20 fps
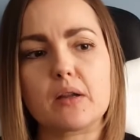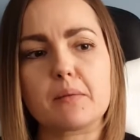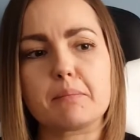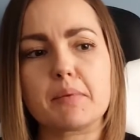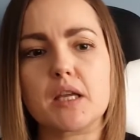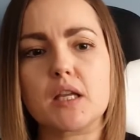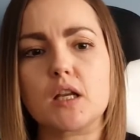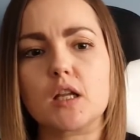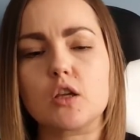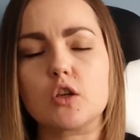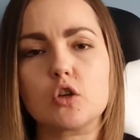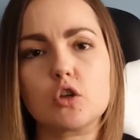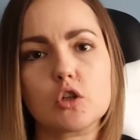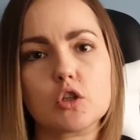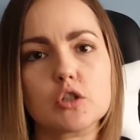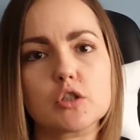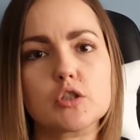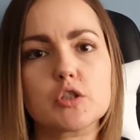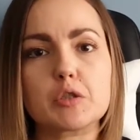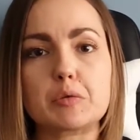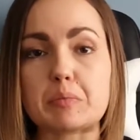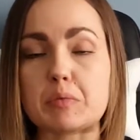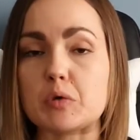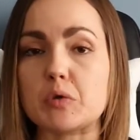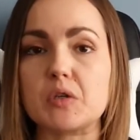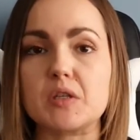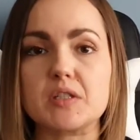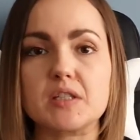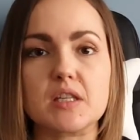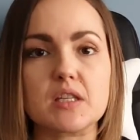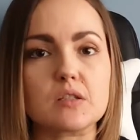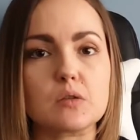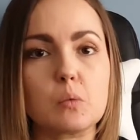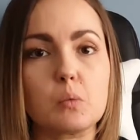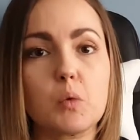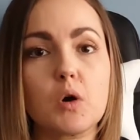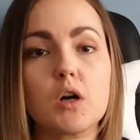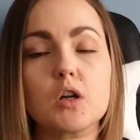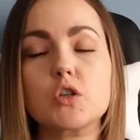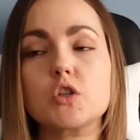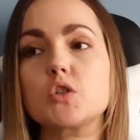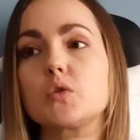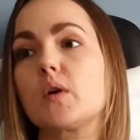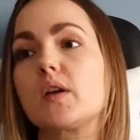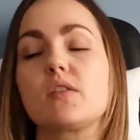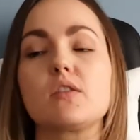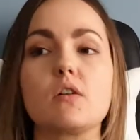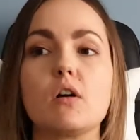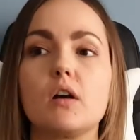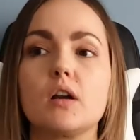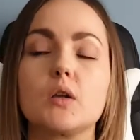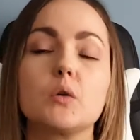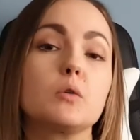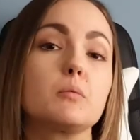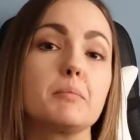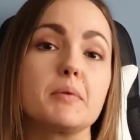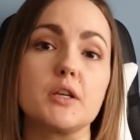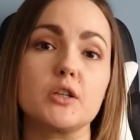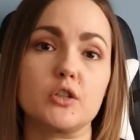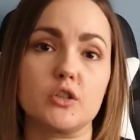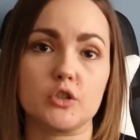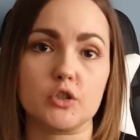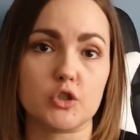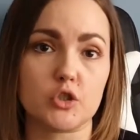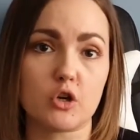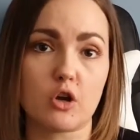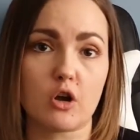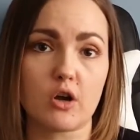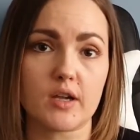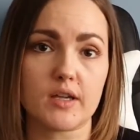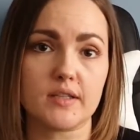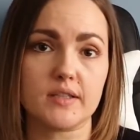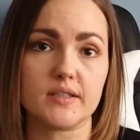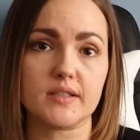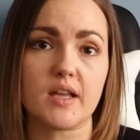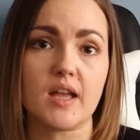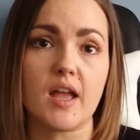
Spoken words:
being a good spooky season watch, so I thought it would be a good choice.